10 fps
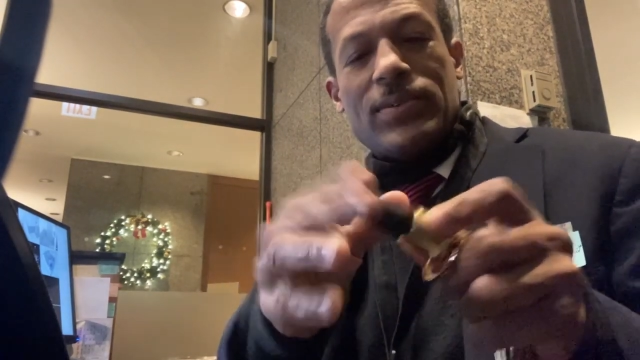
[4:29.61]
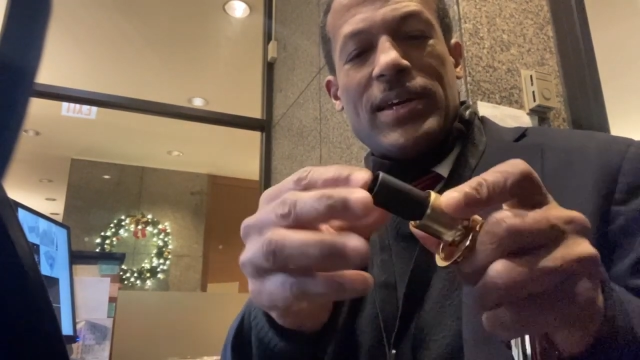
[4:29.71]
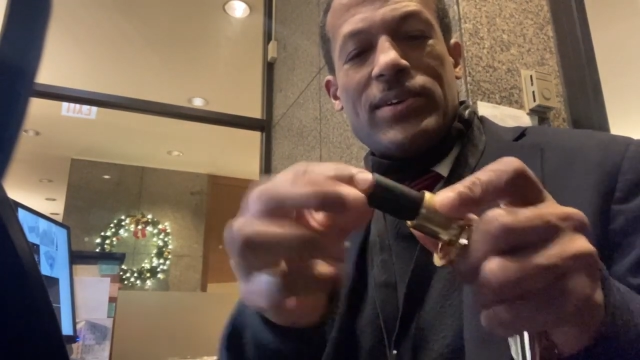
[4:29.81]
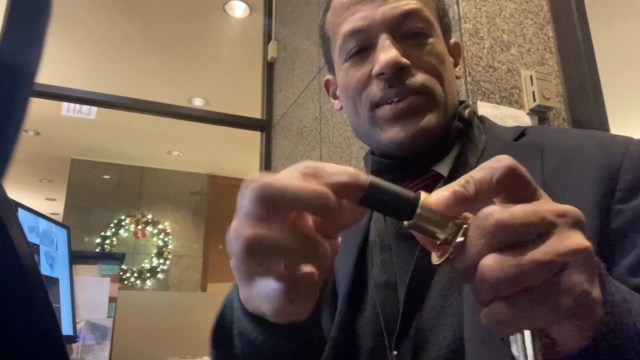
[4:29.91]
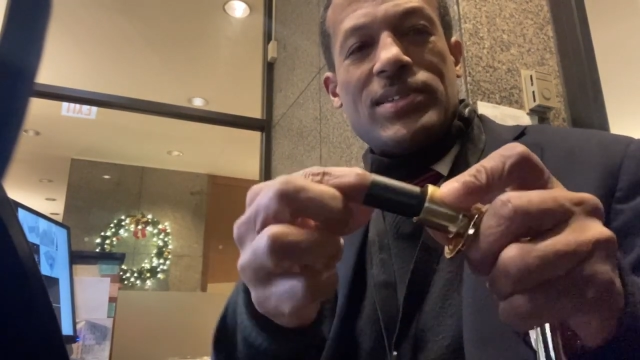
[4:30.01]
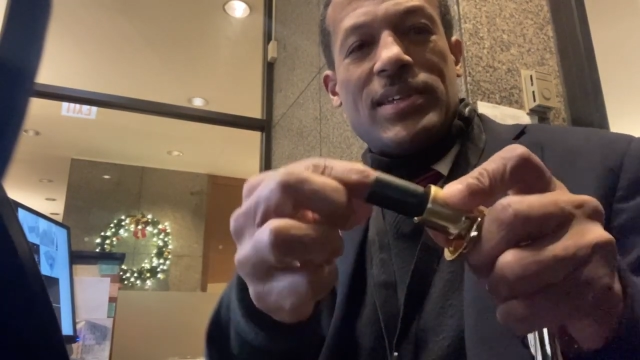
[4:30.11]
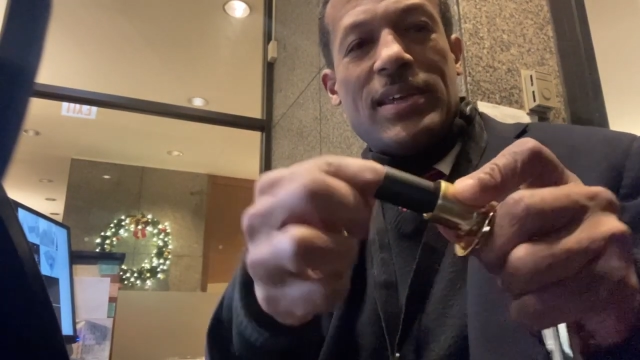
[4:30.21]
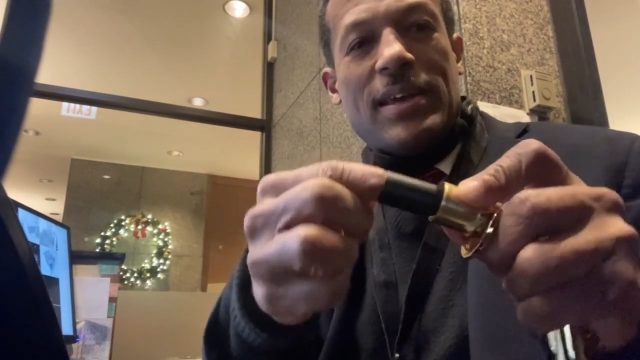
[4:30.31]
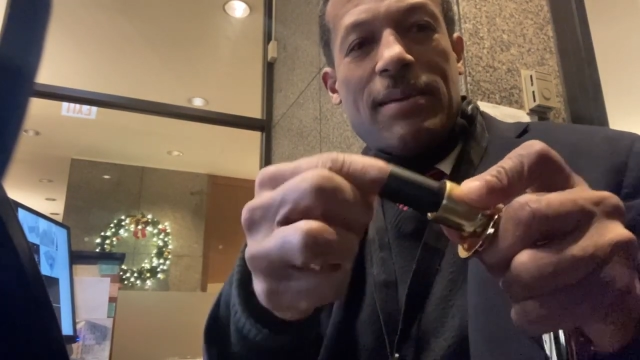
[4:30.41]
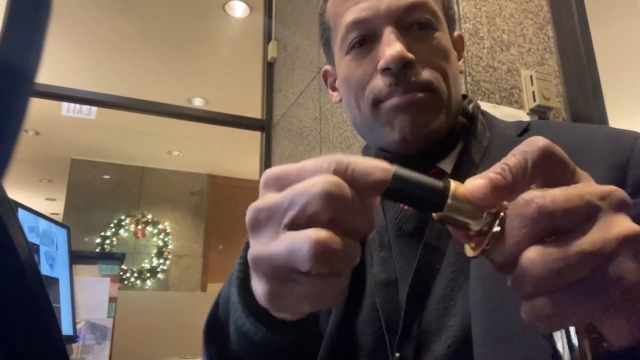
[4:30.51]
Now you can see
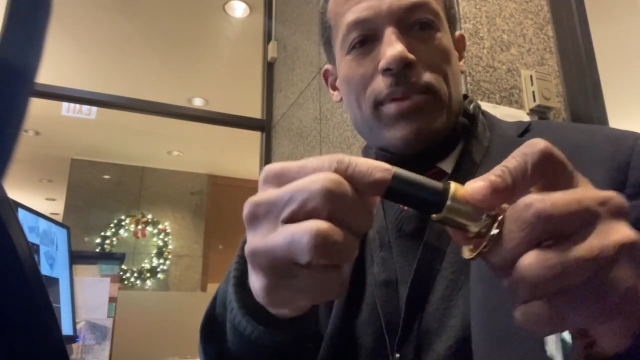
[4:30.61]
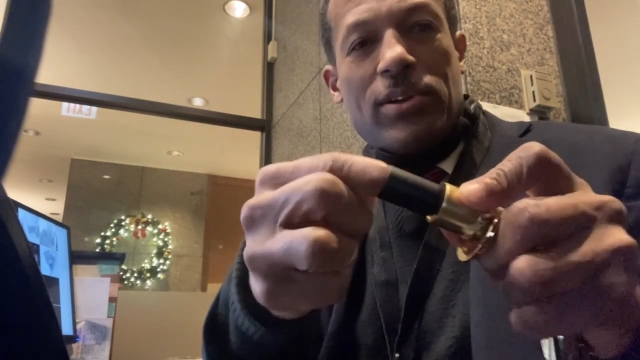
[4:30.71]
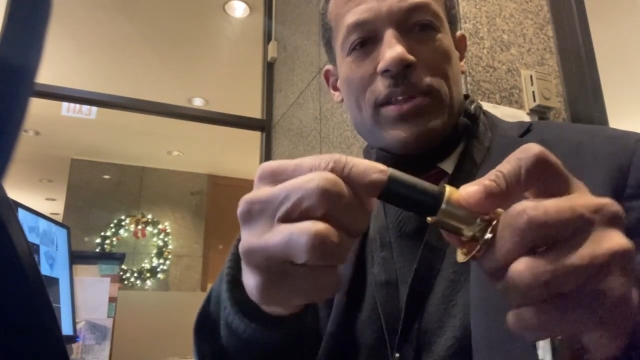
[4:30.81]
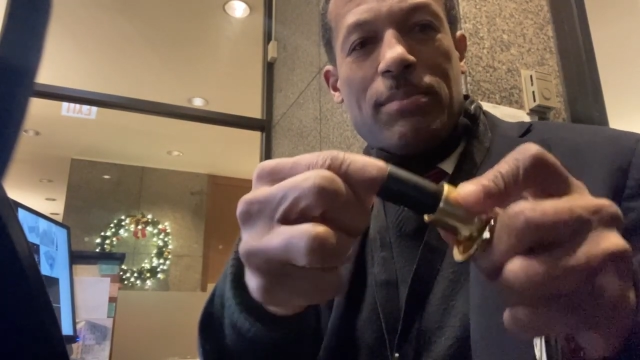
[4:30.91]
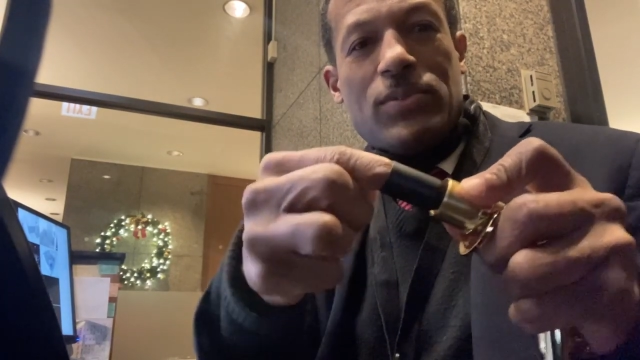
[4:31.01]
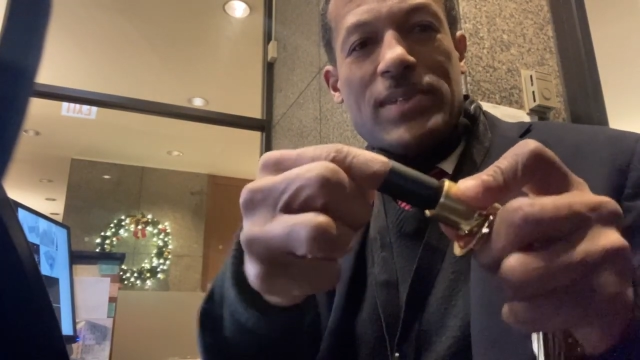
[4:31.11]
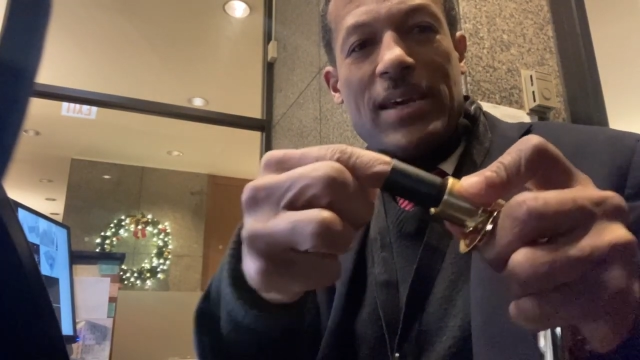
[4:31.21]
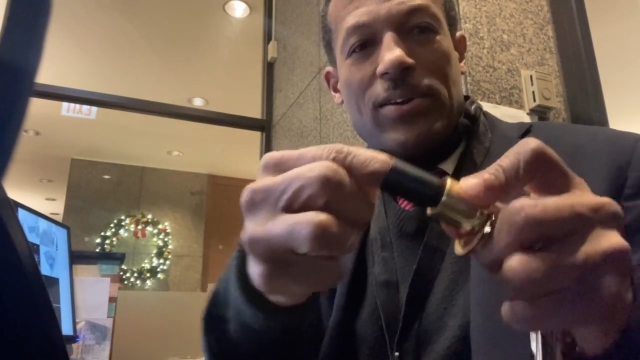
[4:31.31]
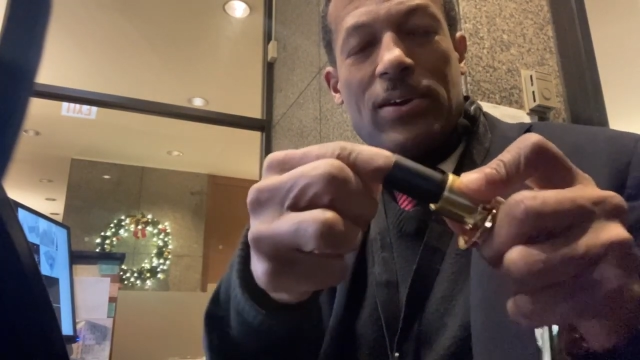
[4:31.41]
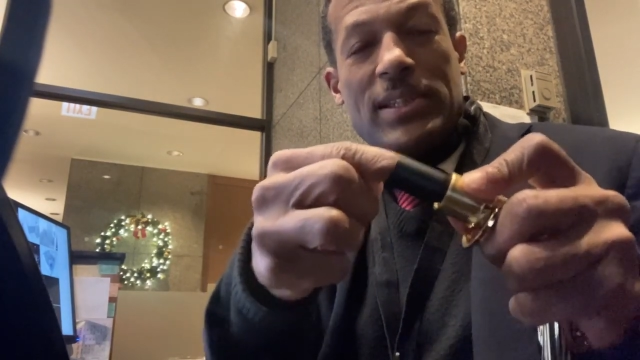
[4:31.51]
it barely moves
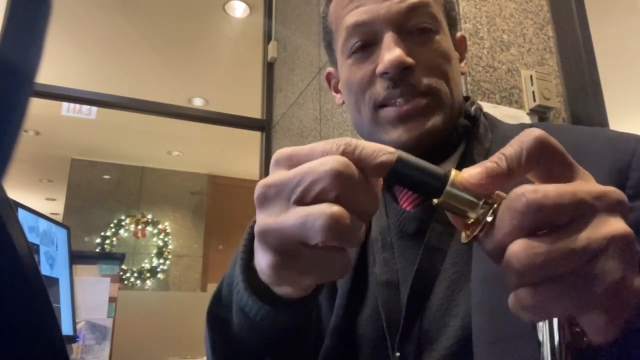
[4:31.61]
at all.